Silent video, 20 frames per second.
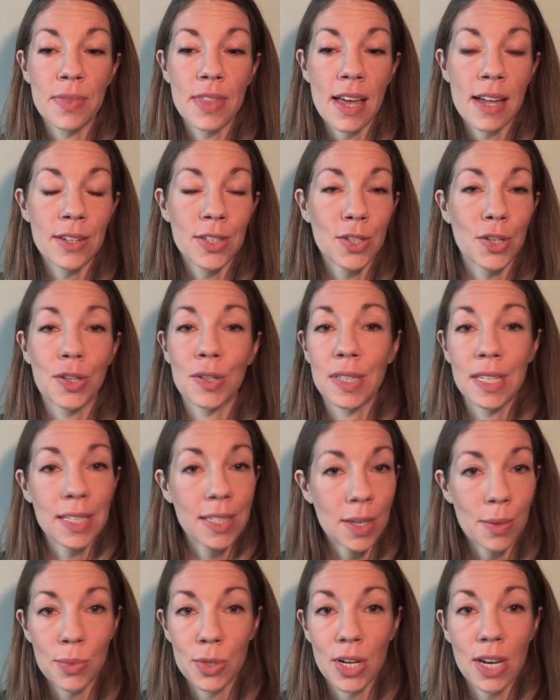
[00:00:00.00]
that's certainly
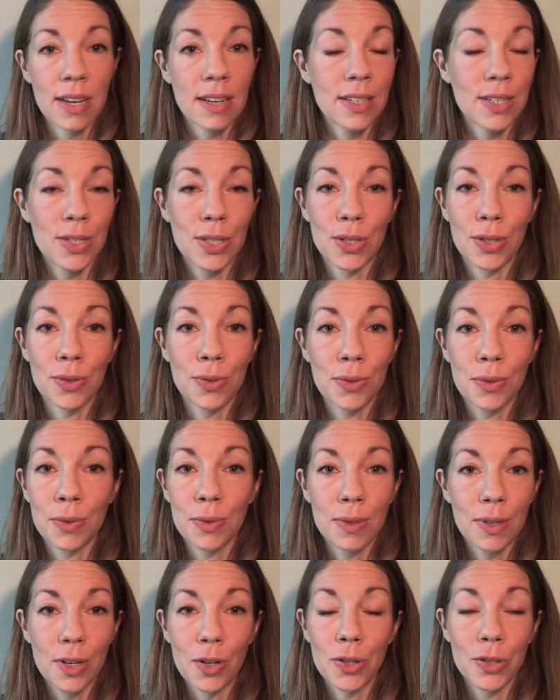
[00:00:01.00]
subject
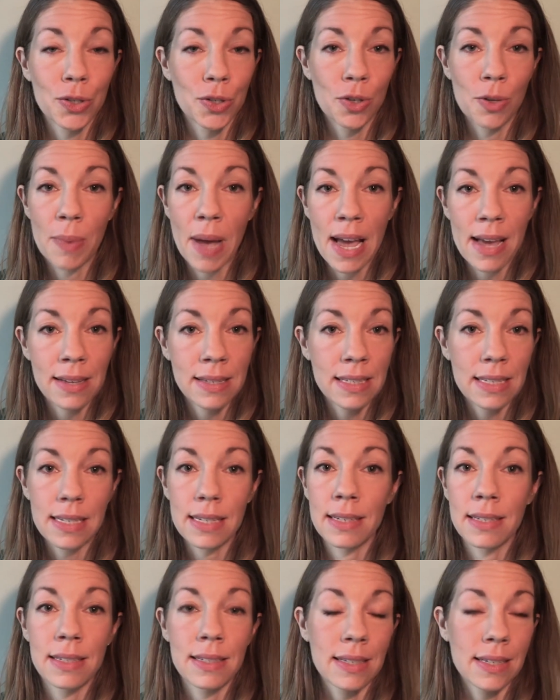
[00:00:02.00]
to cultural
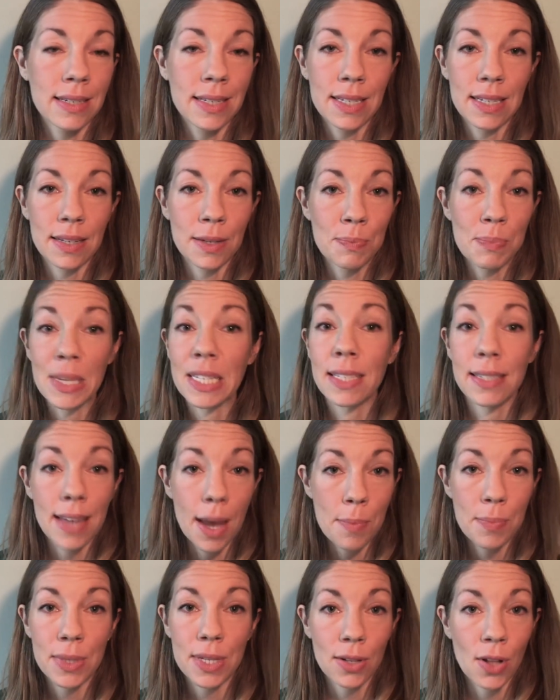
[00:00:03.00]
biases and to
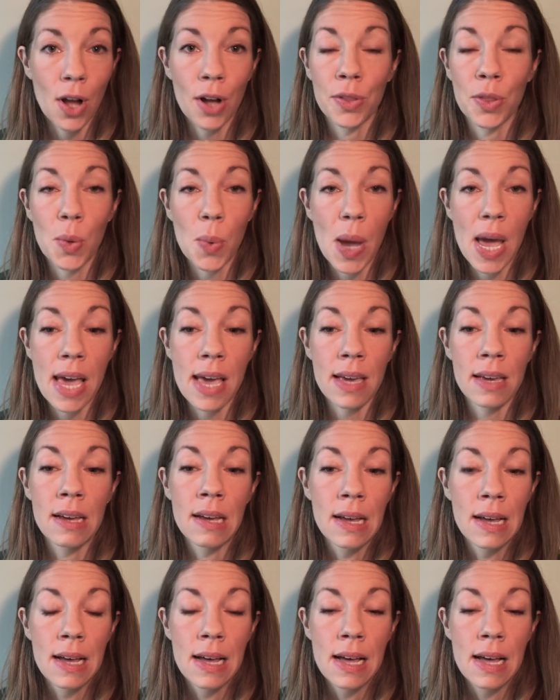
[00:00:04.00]
missteps along the way.